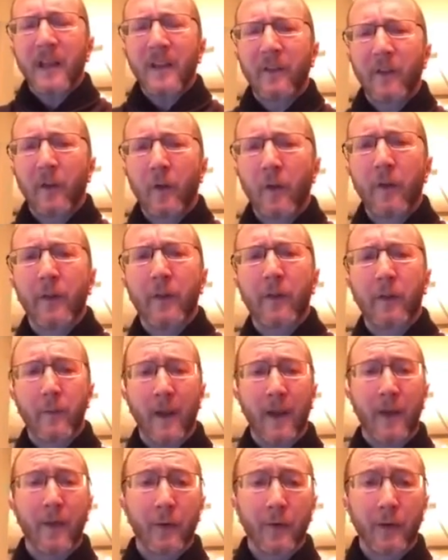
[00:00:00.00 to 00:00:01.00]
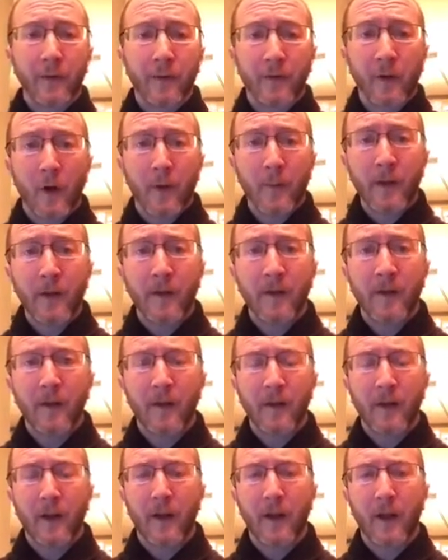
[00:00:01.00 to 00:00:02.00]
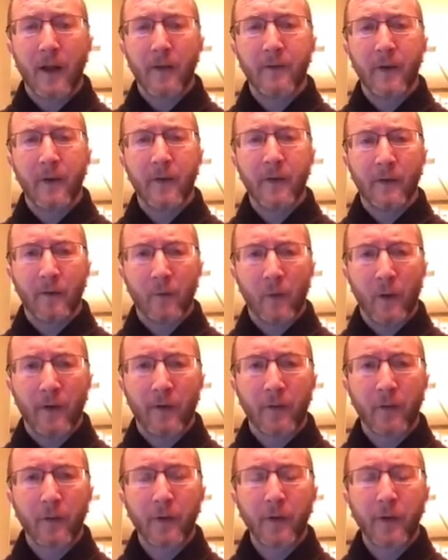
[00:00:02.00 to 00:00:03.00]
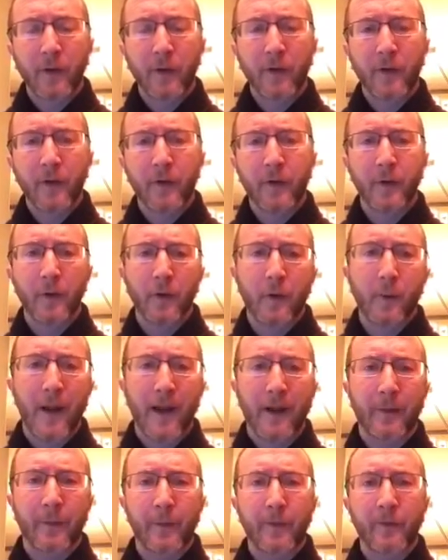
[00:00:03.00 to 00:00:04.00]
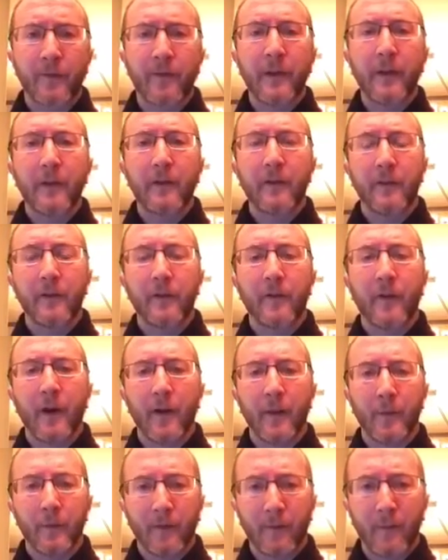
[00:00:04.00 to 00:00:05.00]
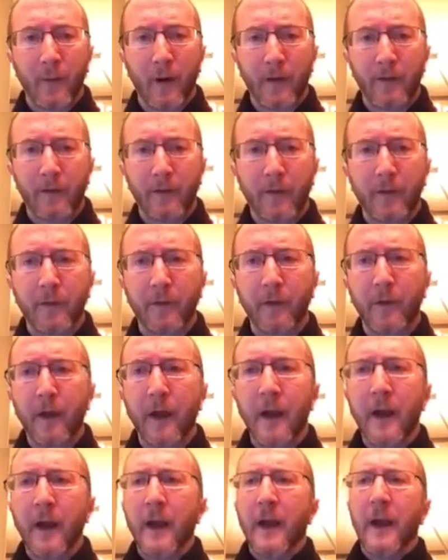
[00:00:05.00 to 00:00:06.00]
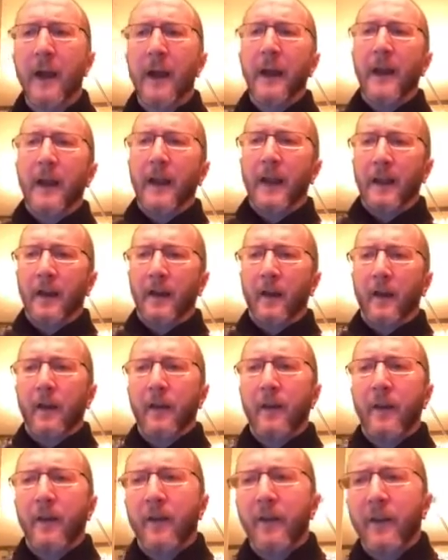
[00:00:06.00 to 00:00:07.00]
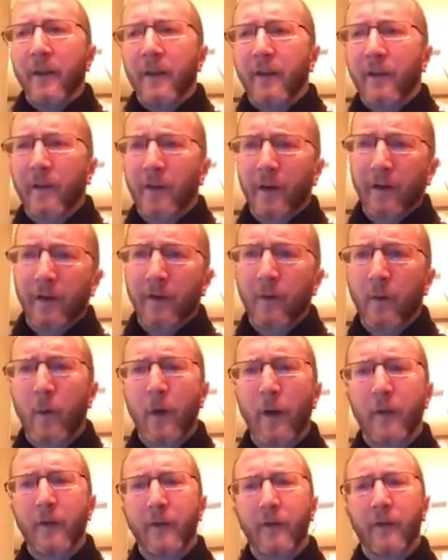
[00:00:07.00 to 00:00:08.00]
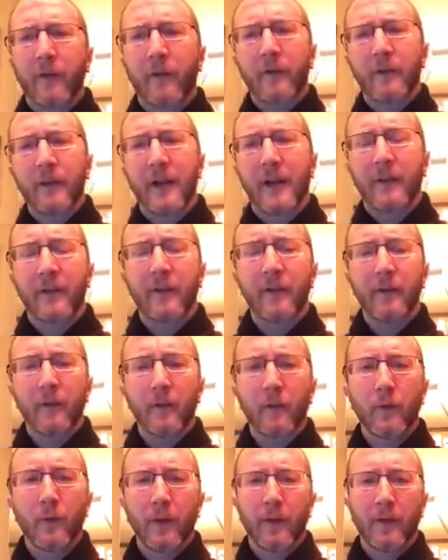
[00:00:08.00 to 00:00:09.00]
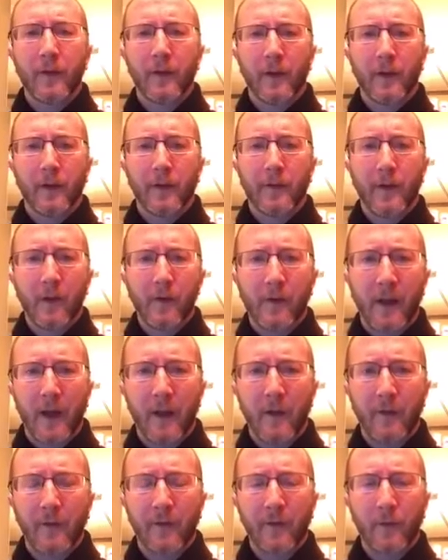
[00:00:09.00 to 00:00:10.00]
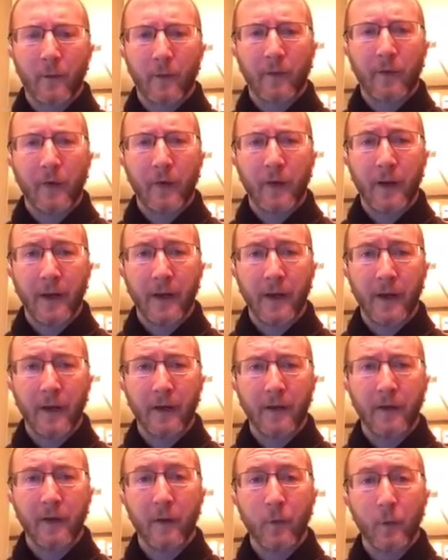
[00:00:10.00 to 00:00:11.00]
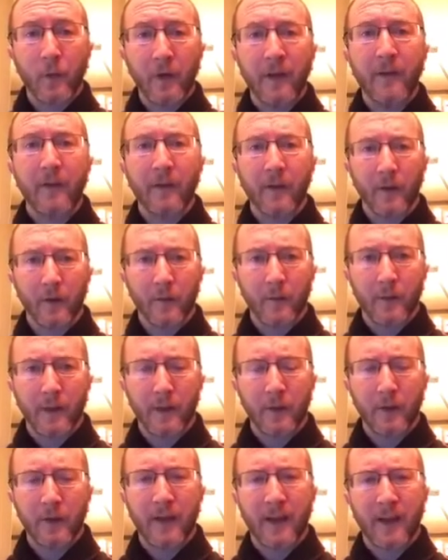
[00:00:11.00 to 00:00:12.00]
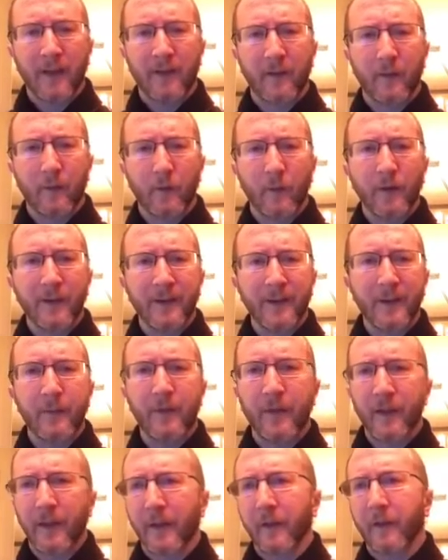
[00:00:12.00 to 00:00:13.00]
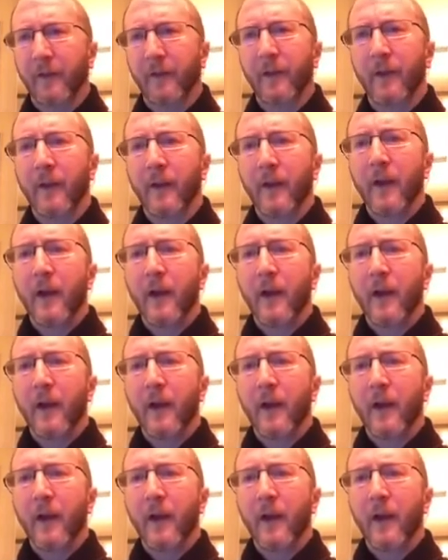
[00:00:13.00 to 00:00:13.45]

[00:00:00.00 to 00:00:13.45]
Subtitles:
And so this is my third installment. I've done this twice earlier. You can look back through the feeds and find the responses. And this series of questions has a lot to do with cell counts, and we're starting to get into the weeds a little bit, looking at some really deep things.